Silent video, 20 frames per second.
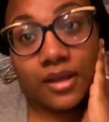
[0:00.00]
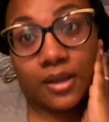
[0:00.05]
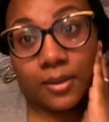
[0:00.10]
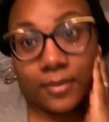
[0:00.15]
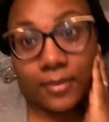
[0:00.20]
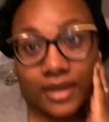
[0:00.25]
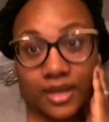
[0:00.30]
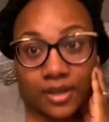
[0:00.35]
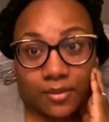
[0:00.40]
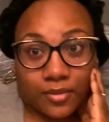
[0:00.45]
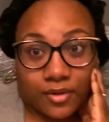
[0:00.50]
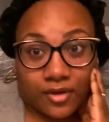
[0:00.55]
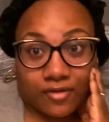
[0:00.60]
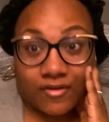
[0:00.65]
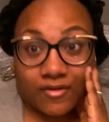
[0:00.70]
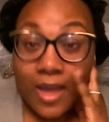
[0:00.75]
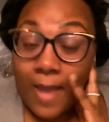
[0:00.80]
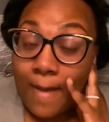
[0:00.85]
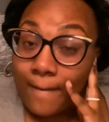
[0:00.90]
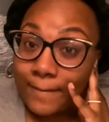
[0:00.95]
makeup off.
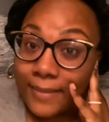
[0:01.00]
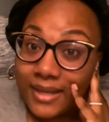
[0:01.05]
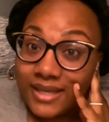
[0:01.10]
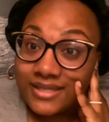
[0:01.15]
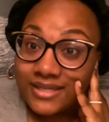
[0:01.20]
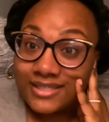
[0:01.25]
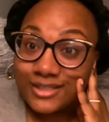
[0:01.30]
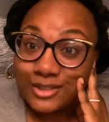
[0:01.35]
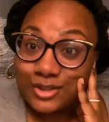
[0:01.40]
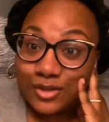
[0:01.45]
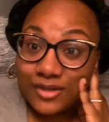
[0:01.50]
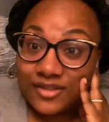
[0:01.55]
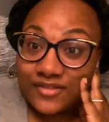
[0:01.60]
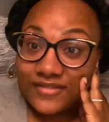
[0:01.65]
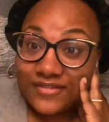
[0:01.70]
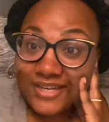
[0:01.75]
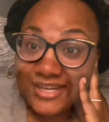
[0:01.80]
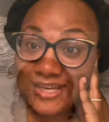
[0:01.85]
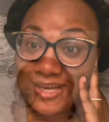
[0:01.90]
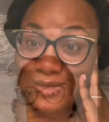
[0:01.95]
But enjoy the
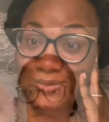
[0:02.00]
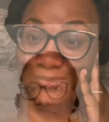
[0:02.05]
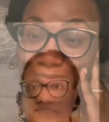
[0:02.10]
video.